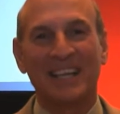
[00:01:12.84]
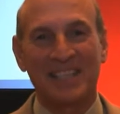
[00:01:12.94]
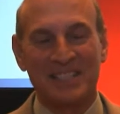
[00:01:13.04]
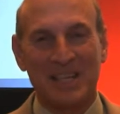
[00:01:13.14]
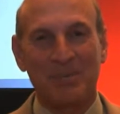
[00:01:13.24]
and
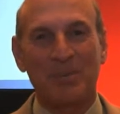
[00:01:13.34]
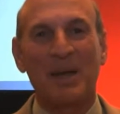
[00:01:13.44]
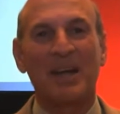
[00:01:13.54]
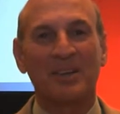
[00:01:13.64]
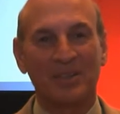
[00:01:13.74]
the same
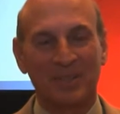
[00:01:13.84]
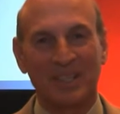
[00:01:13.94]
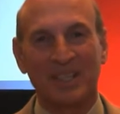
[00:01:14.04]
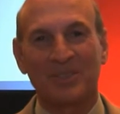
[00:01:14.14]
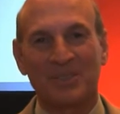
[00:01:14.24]
amount on
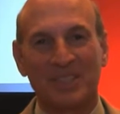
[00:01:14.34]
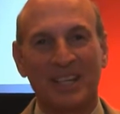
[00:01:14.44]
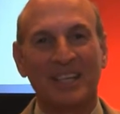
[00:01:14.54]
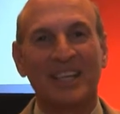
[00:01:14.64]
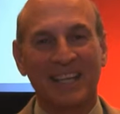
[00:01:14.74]
the other
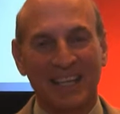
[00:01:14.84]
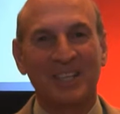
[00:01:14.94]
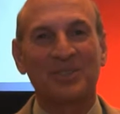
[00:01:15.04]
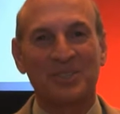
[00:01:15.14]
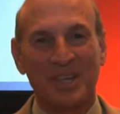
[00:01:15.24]
side.
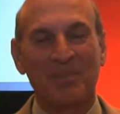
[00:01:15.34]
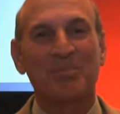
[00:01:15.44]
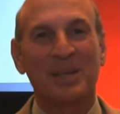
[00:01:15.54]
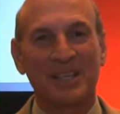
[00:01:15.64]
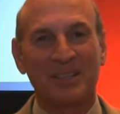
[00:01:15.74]
And you'll see a
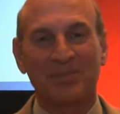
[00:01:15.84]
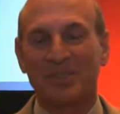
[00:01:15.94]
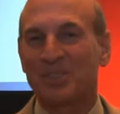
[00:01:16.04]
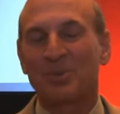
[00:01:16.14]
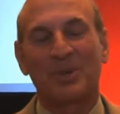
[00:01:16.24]
big
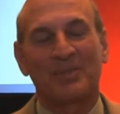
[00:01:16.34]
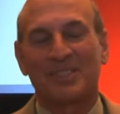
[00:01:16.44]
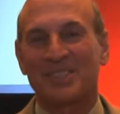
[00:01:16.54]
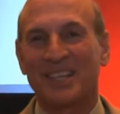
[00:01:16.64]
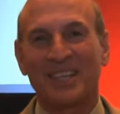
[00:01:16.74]
difference. You won't have
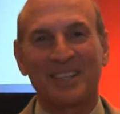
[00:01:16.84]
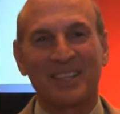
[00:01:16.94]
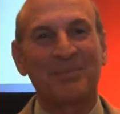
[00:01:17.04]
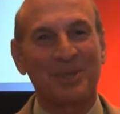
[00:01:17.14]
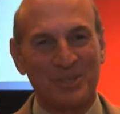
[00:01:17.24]
to say
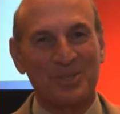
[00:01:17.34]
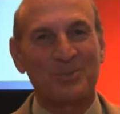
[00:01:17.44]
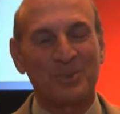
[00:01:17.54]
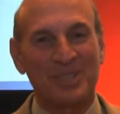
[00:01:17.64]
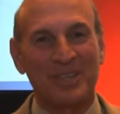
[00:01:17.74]
anything,
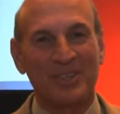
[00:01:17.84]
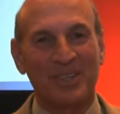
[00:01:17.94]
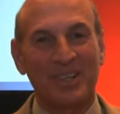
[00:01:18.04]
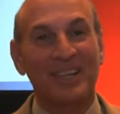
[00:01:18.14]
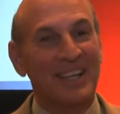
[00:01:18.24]
pictures will tell it
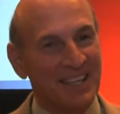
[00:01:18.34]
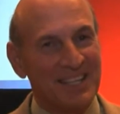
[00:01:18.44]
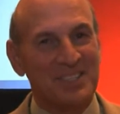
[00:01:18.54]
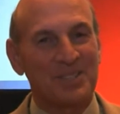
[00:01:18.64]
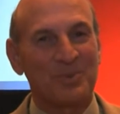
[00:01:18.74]
all.
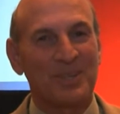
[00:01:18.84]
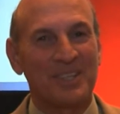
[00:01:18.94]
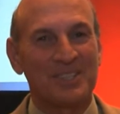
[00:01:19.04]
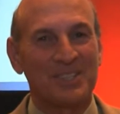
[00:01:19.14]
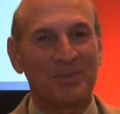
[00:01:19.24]
That's just one
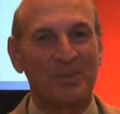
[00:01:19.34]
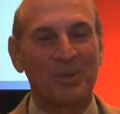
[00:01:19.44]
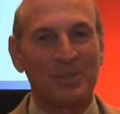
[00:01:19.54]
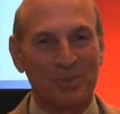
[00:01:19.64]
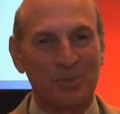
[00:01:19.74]
of the silver
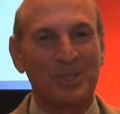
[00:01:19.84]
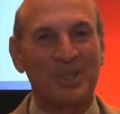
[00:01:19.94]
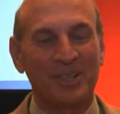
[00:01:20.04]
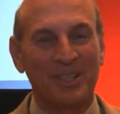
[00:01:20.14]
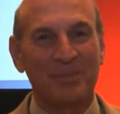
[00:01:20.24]
bullets we'll be
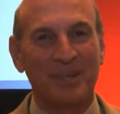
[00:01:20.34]
talking